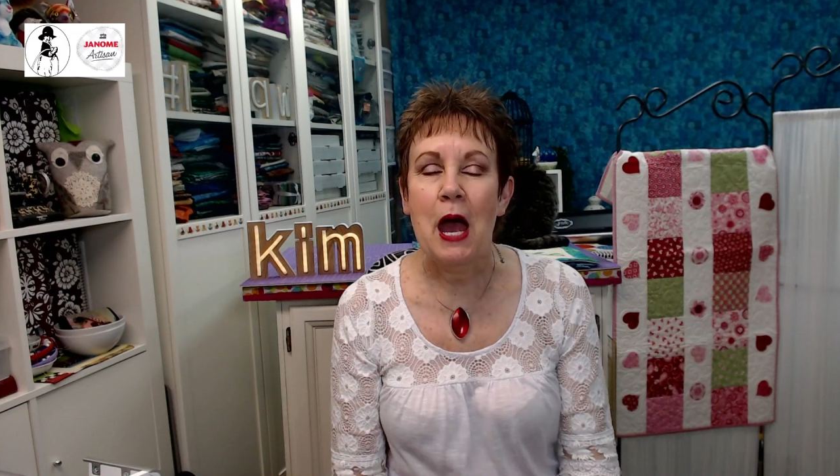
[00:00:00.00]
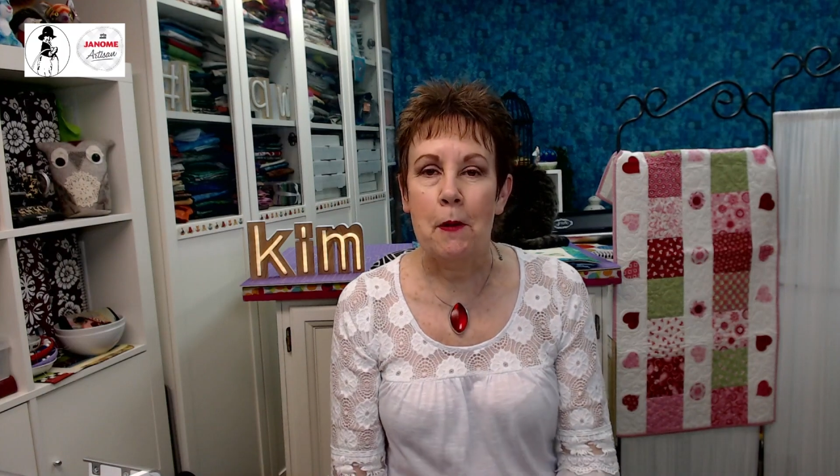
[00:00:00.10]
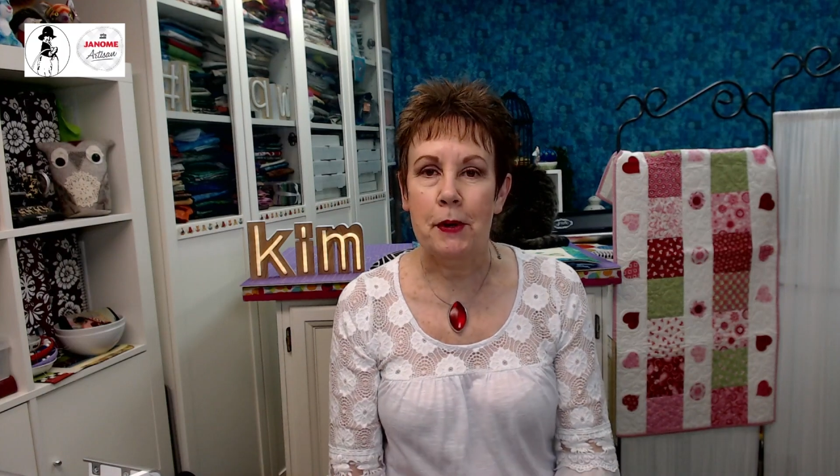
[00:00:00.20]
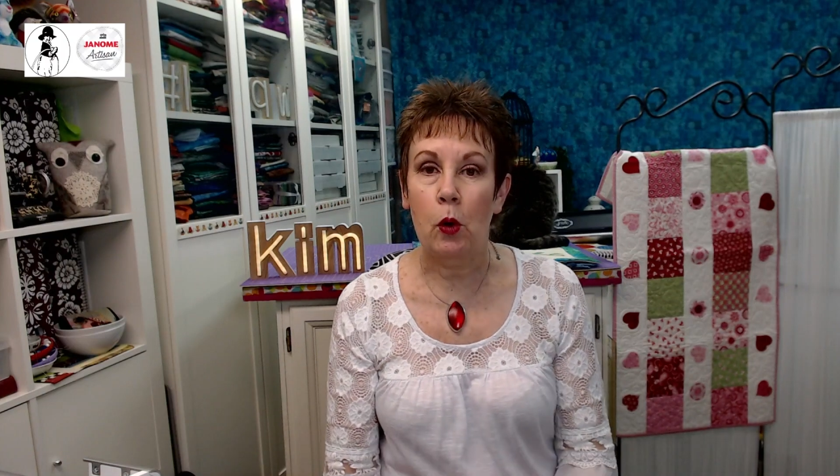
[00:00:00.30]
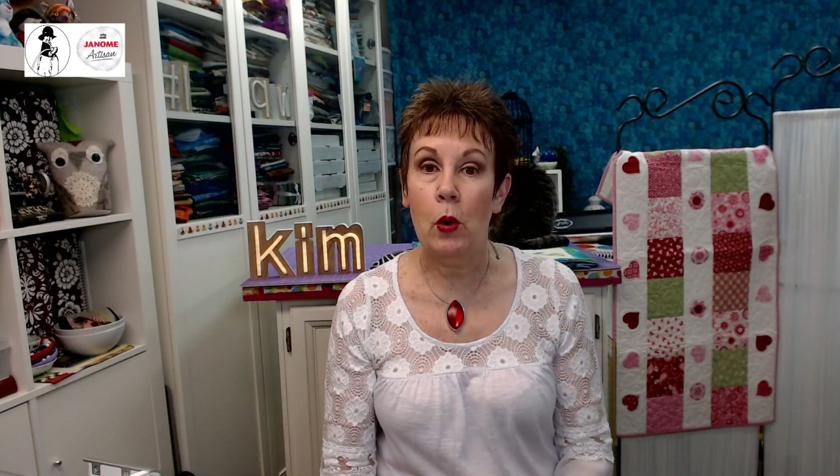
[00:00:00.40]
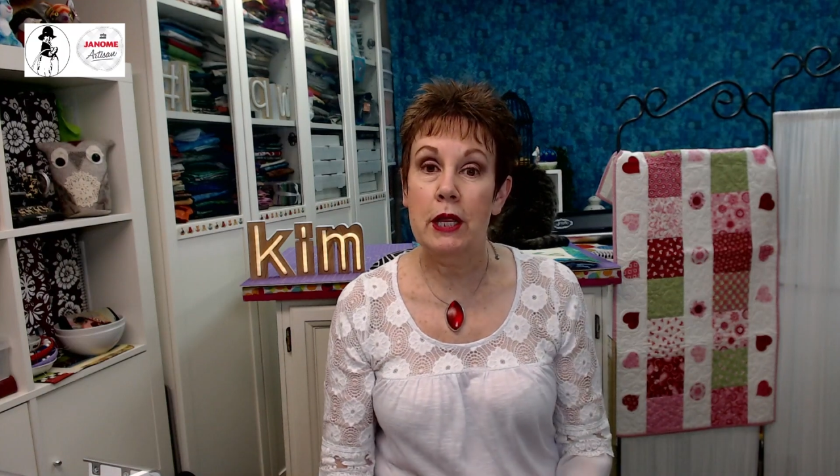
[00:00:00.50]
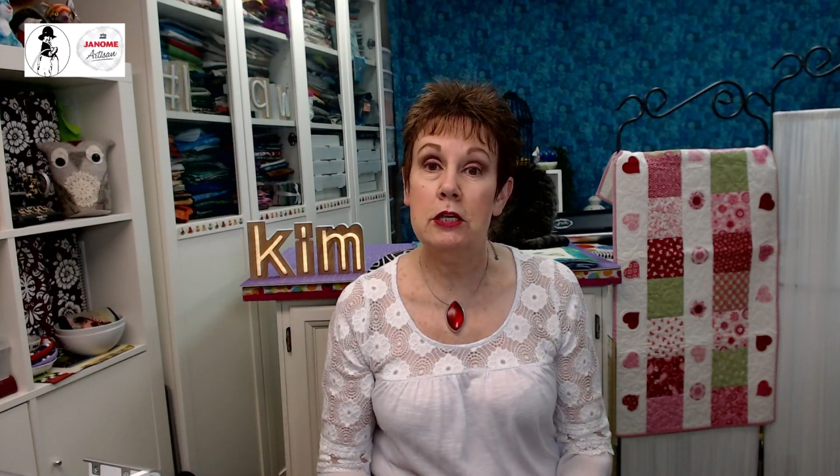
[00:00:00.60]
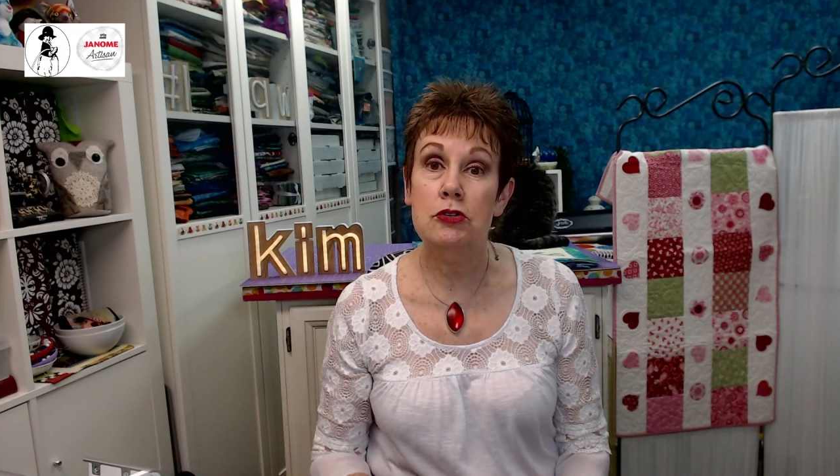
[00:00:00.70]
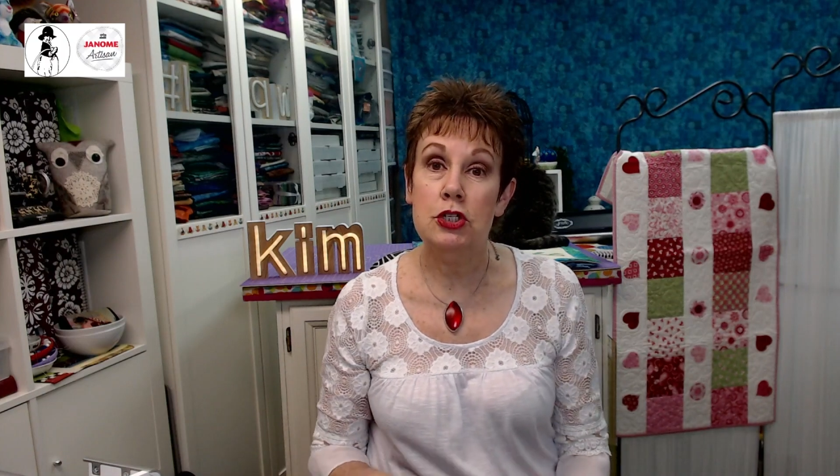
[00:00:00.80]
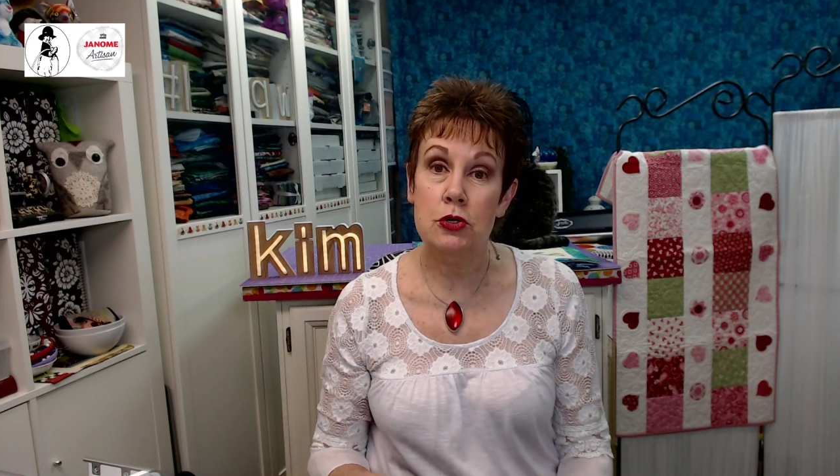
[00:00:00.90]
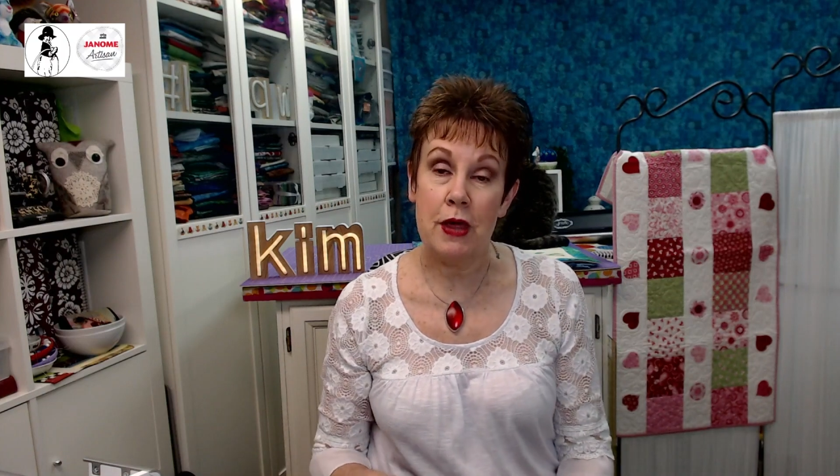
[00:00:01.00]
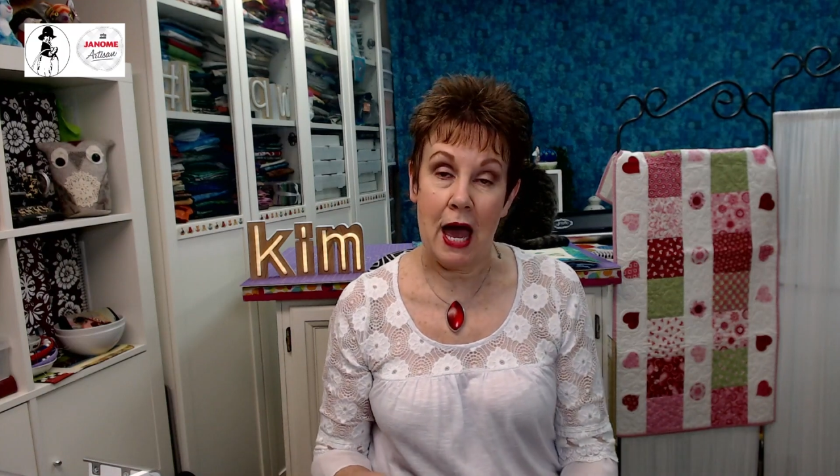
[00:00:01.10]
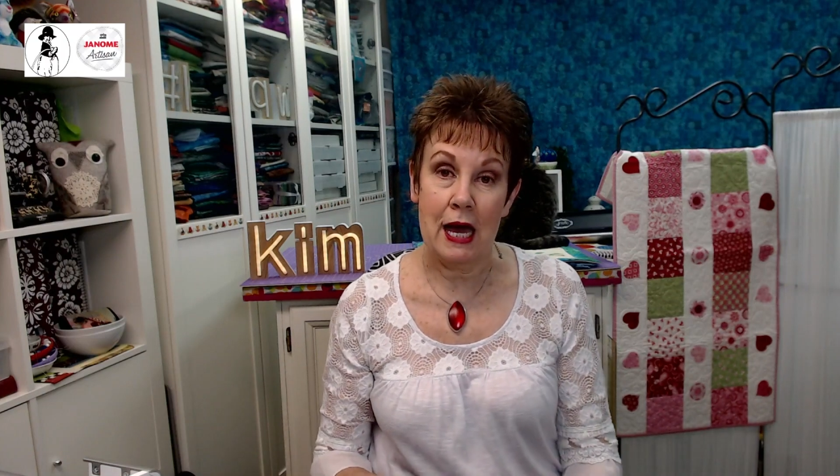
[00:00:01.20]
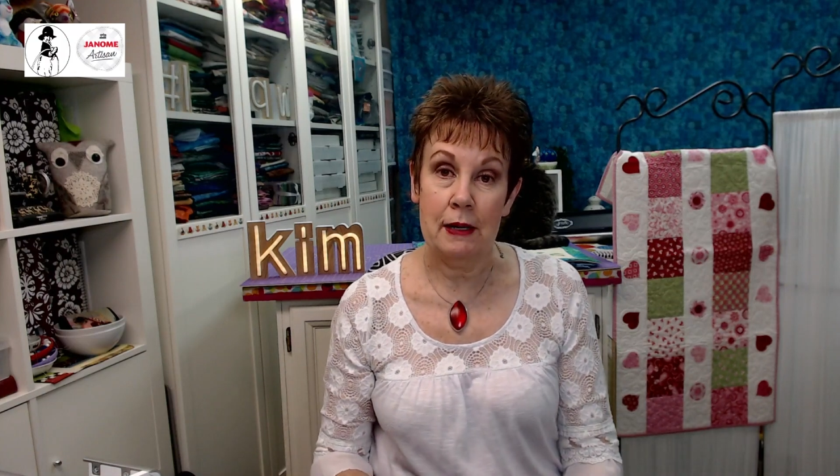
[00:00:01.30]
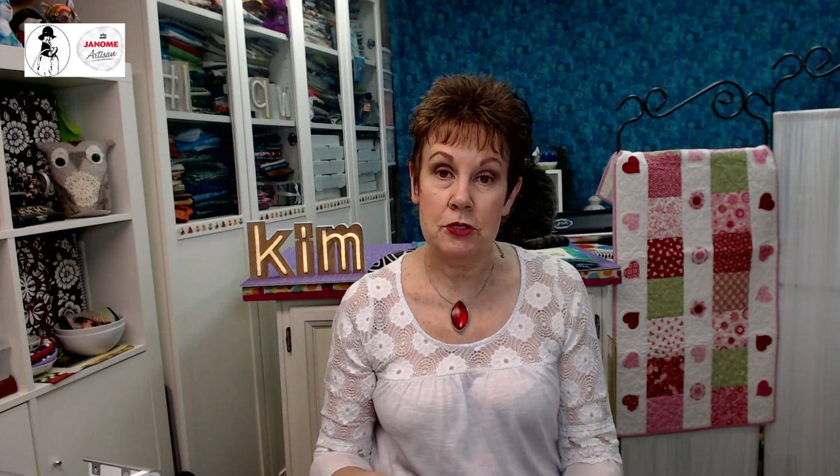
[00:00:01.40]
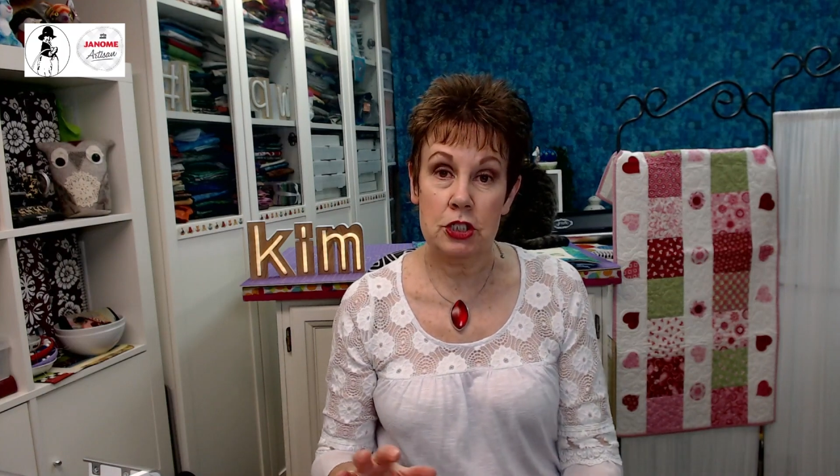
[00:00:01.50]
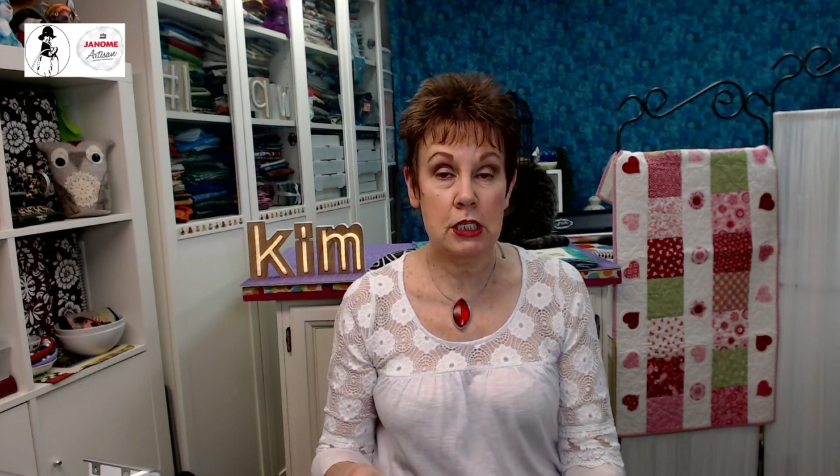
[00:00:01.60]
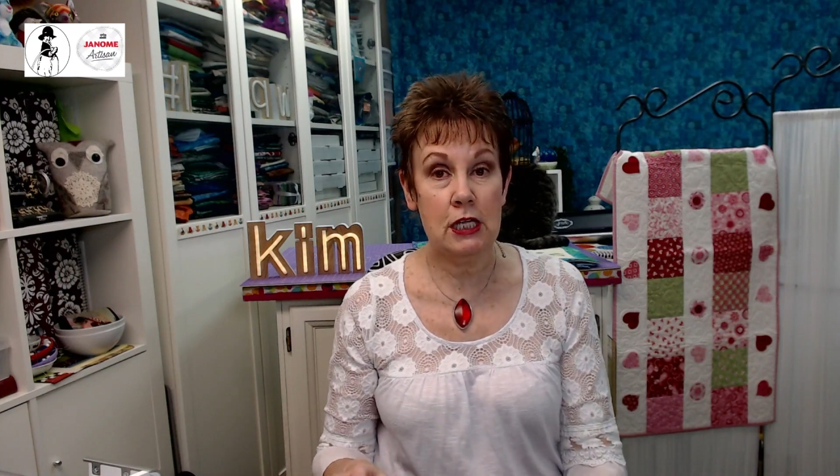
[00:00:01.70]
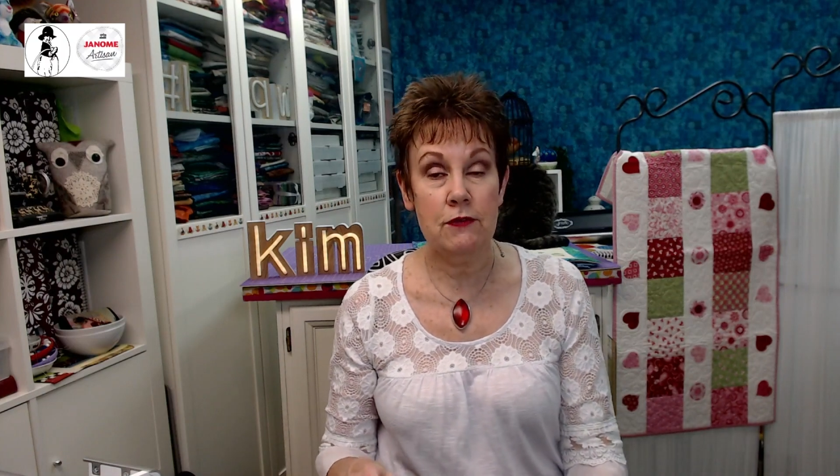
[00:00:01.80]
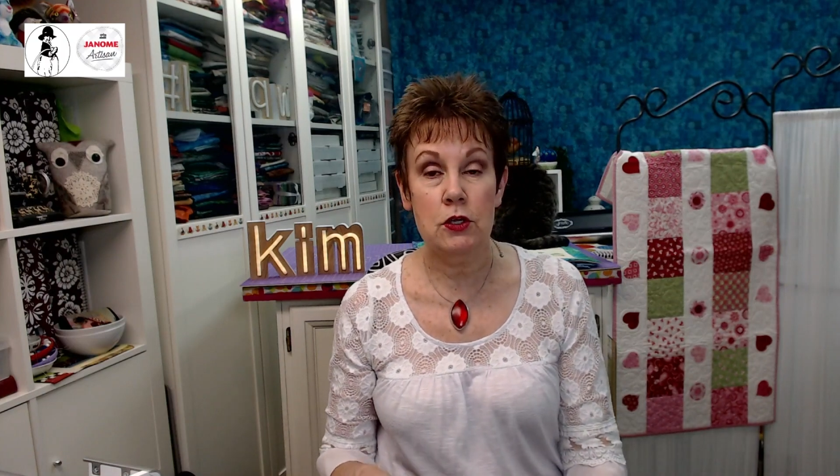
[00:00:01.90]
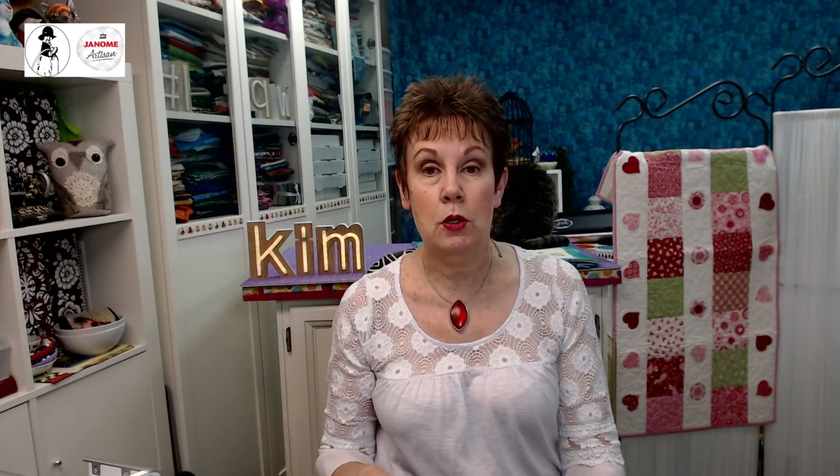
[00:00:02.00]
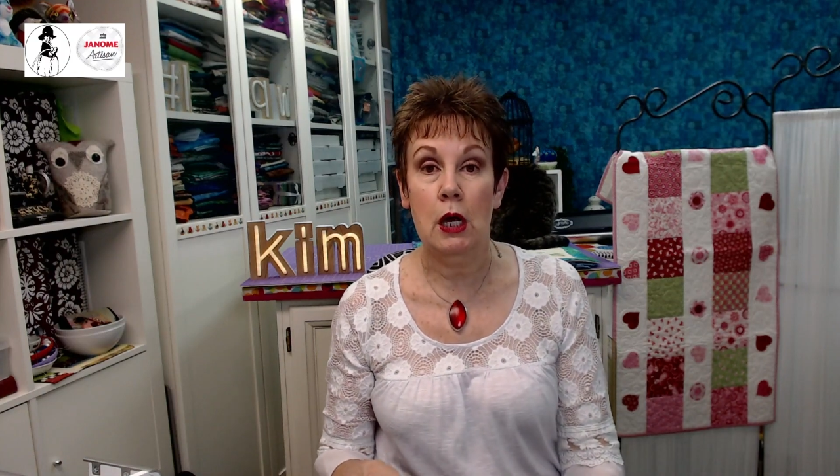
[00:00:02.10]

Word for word: But when you do that, I'm just going to give you a,